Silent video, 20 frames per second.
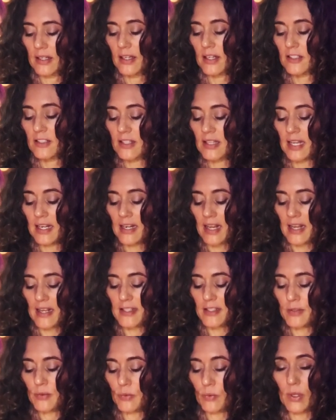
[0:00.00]
so that
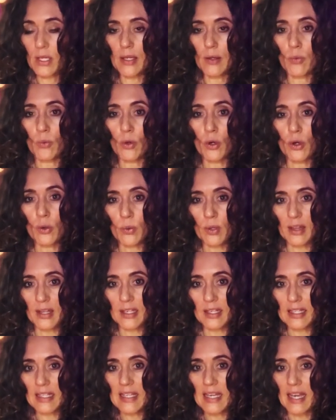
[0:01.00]
as we work with it
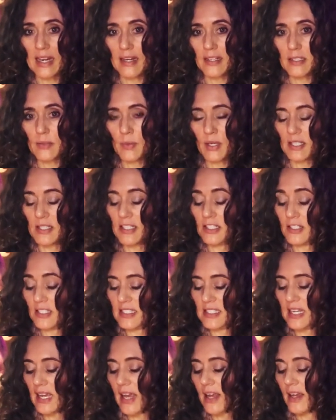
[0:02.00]
again, especially
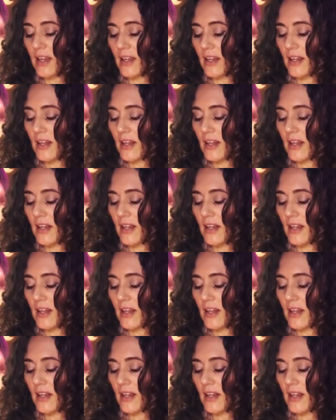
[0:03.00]
today,